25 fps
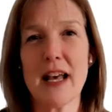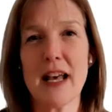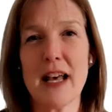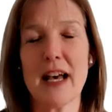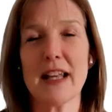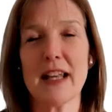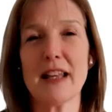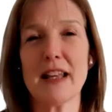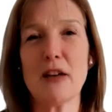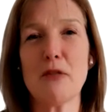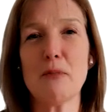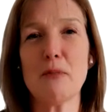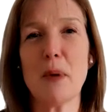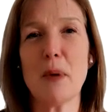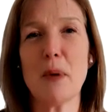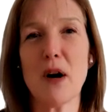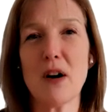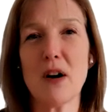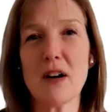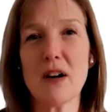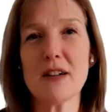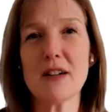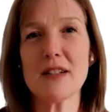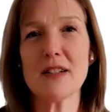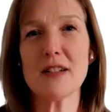And they've
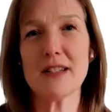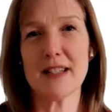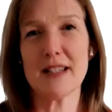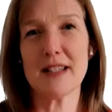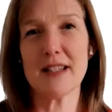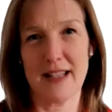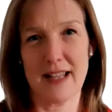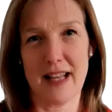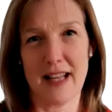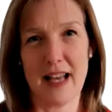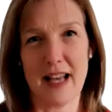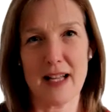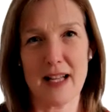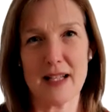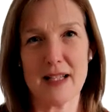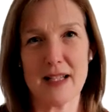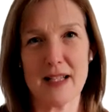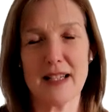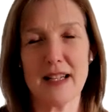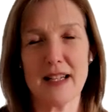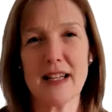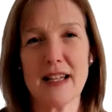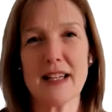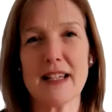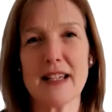passed that
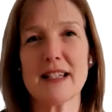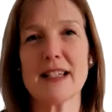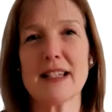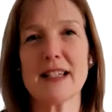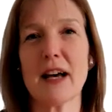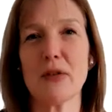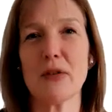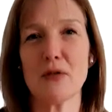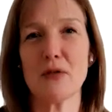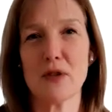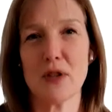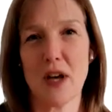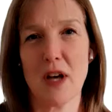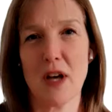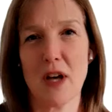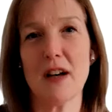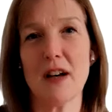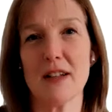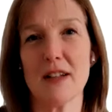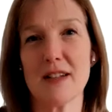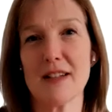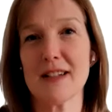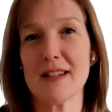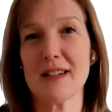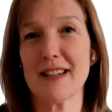down to
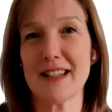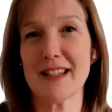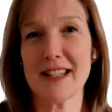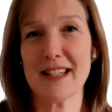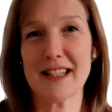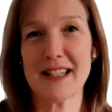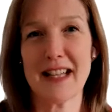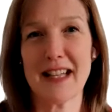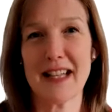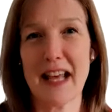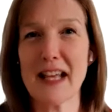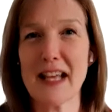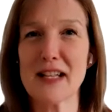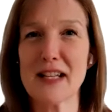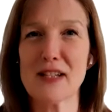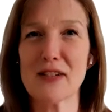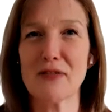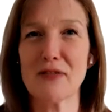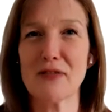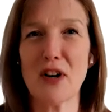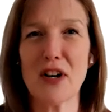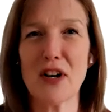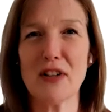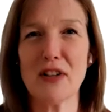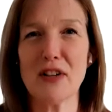us as their
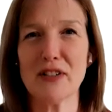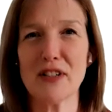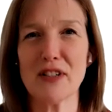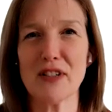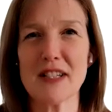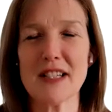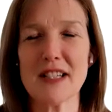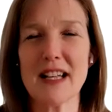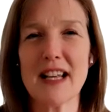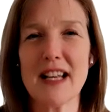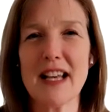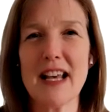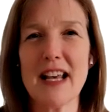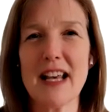survivors.